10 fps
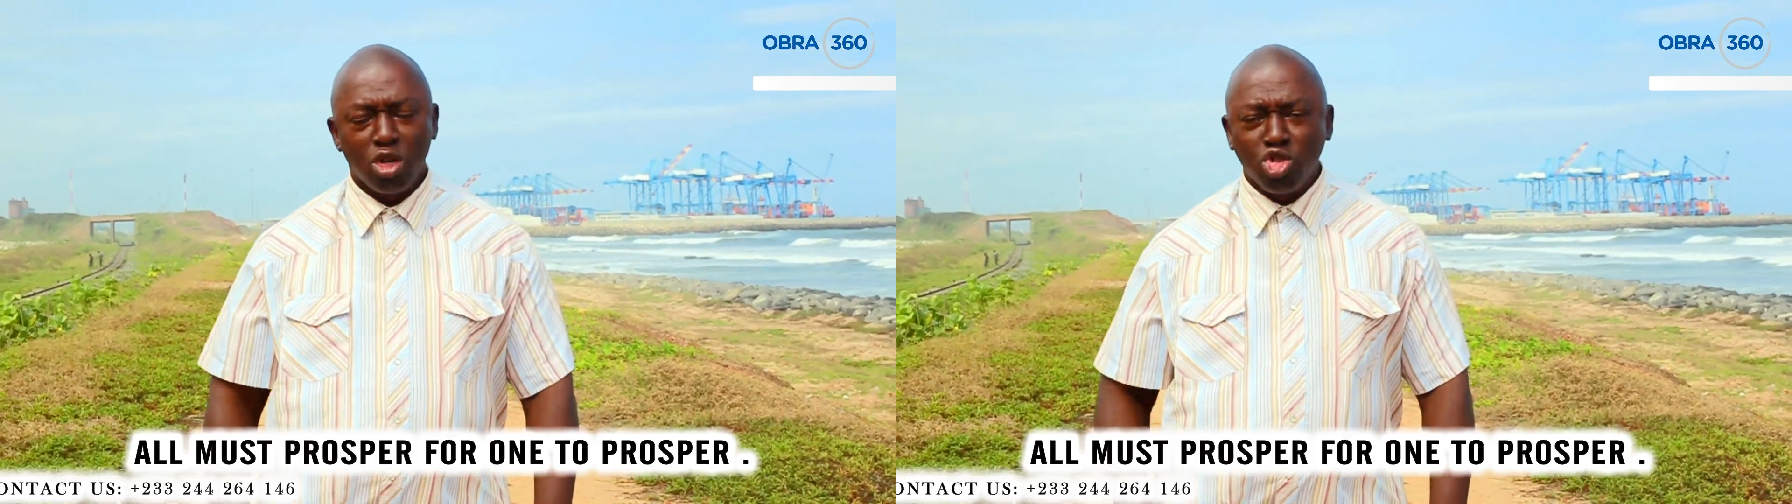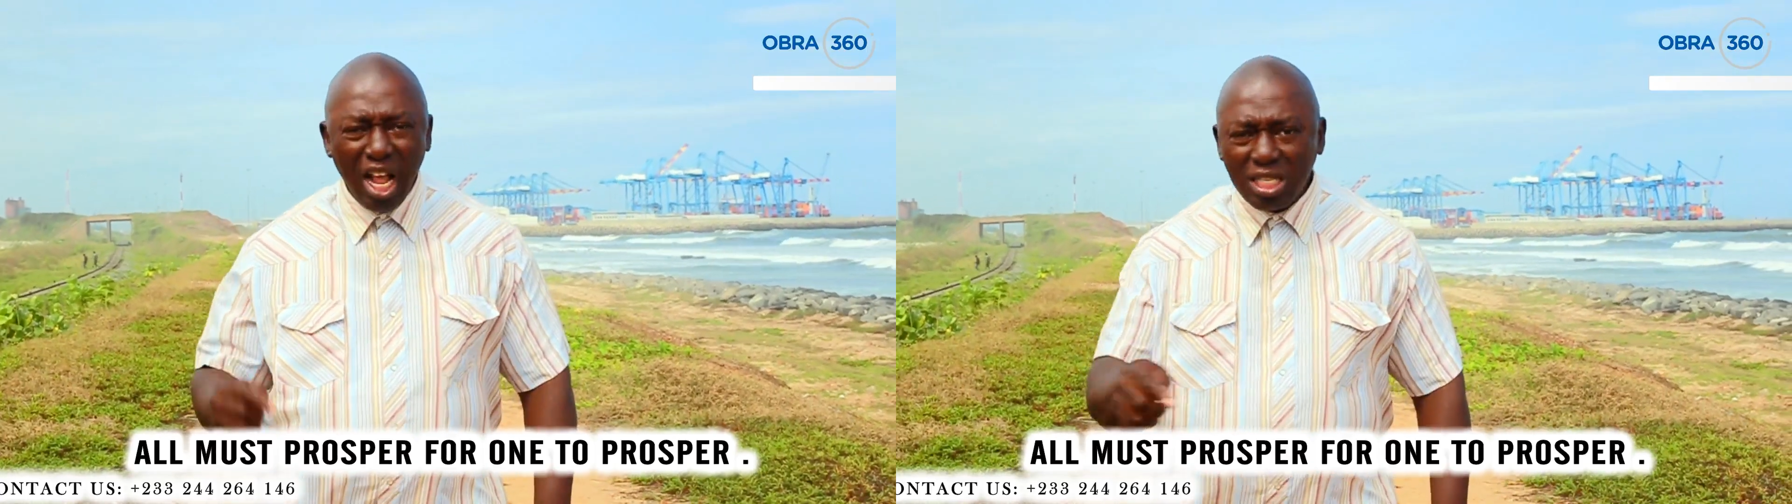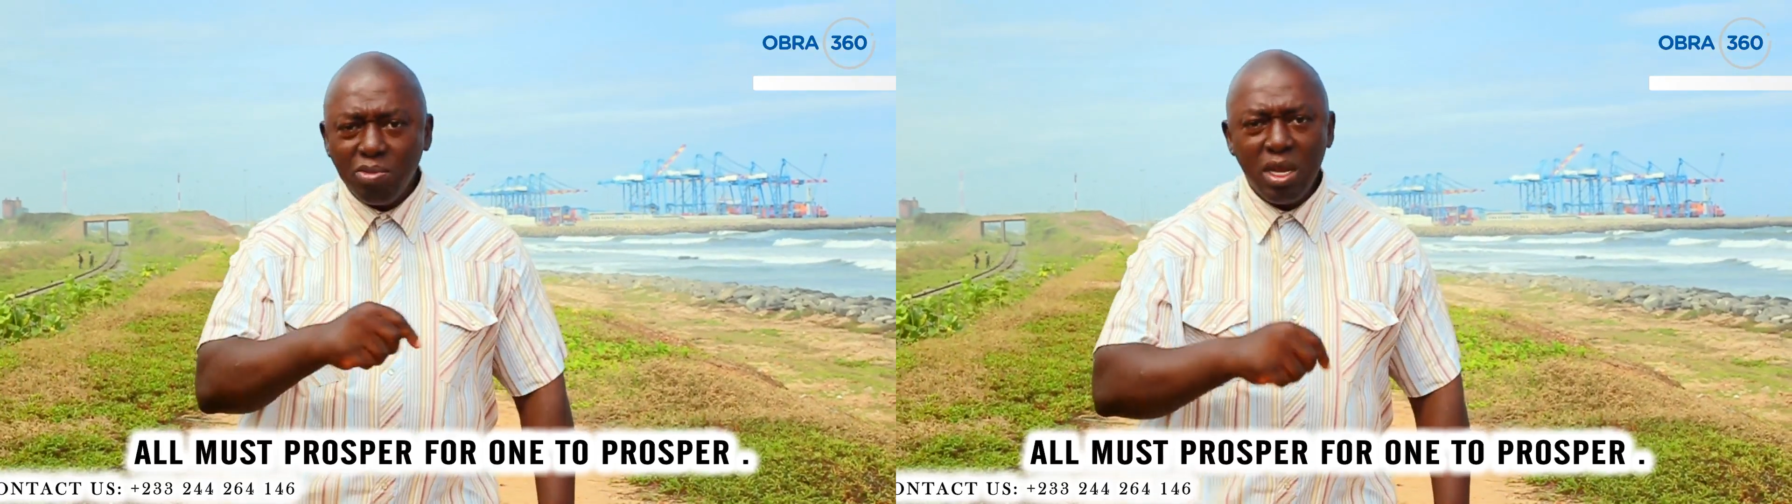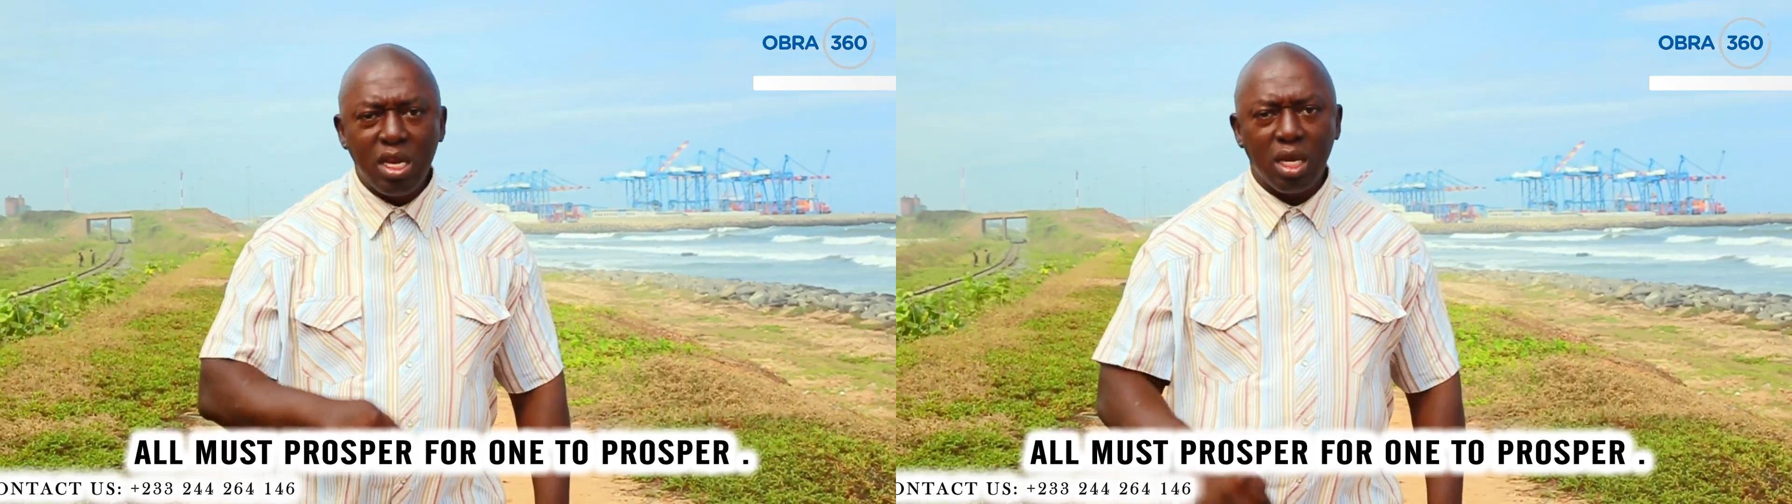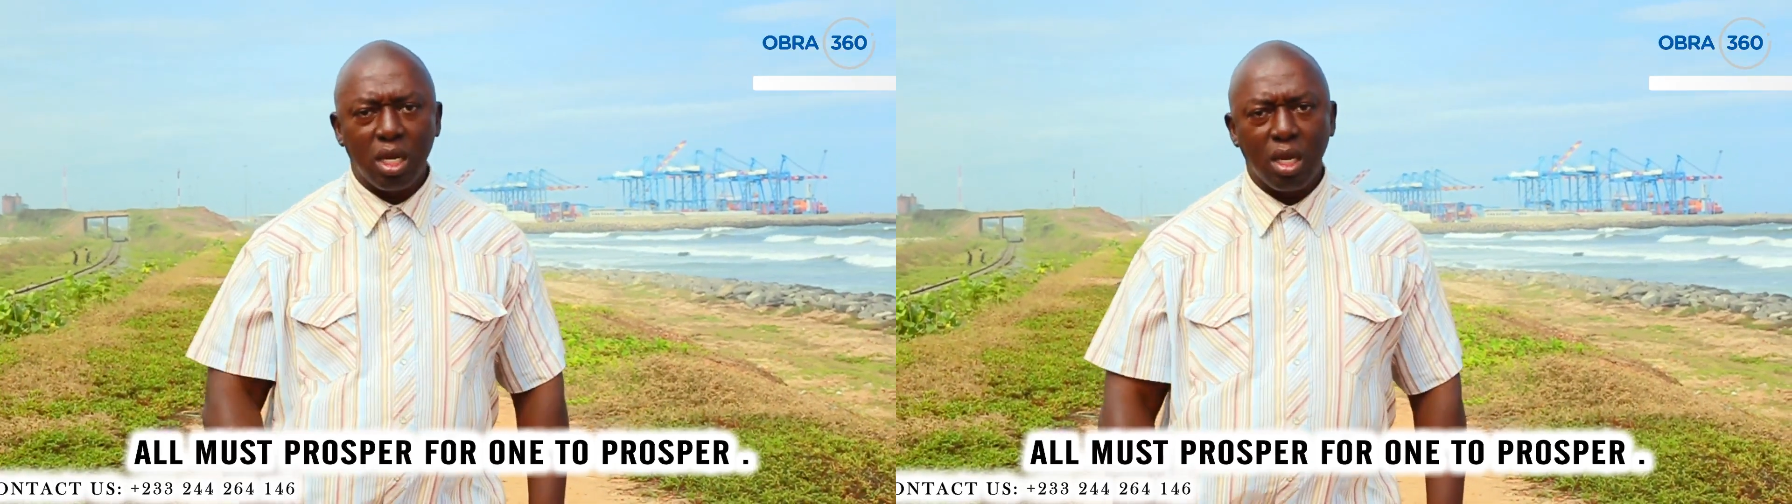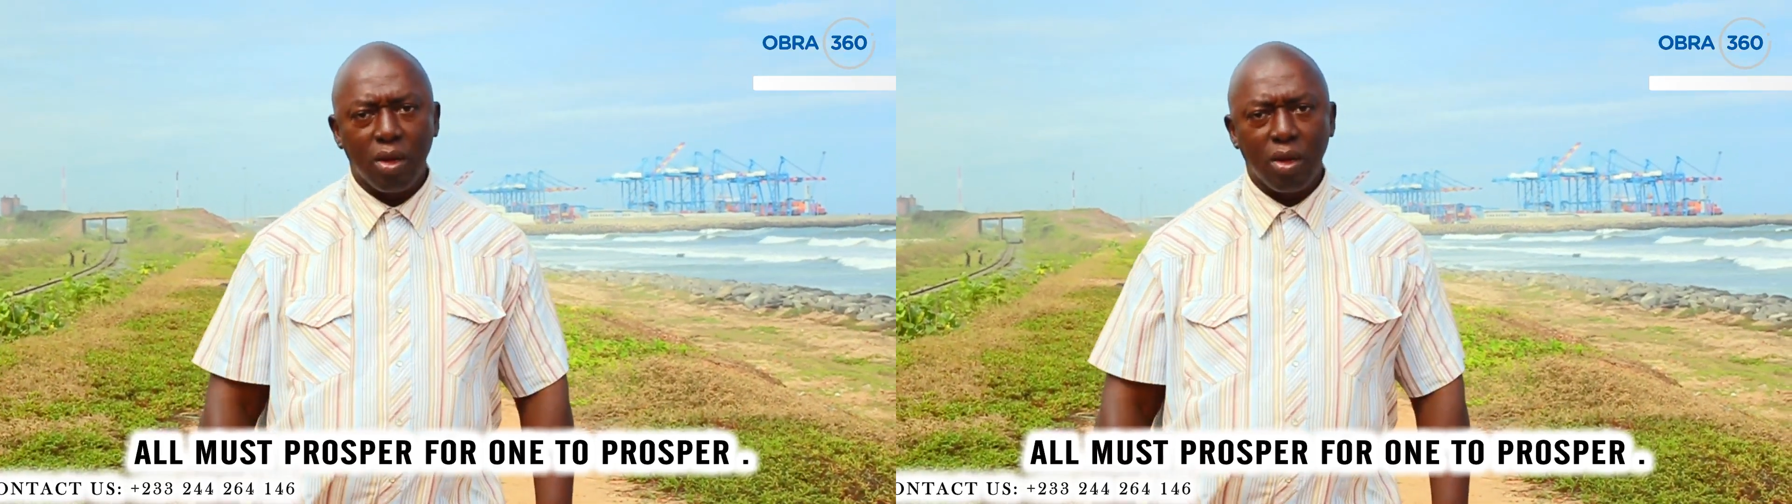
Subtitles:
Trust me.